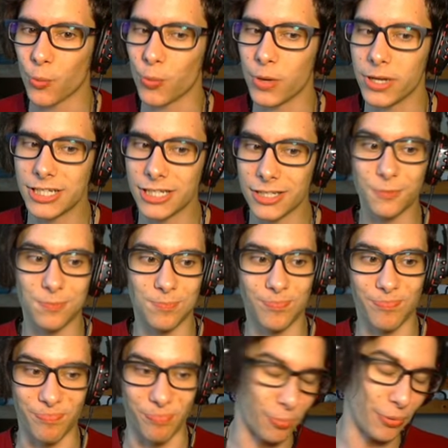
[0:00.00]
which is
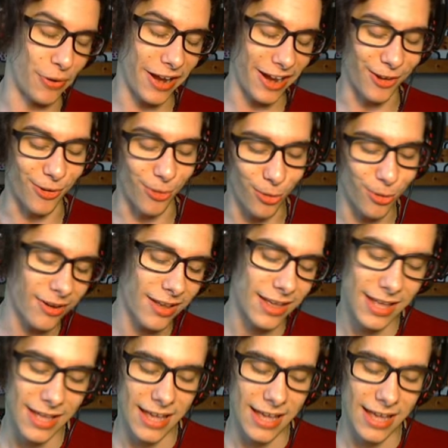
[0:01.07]
pretty cool.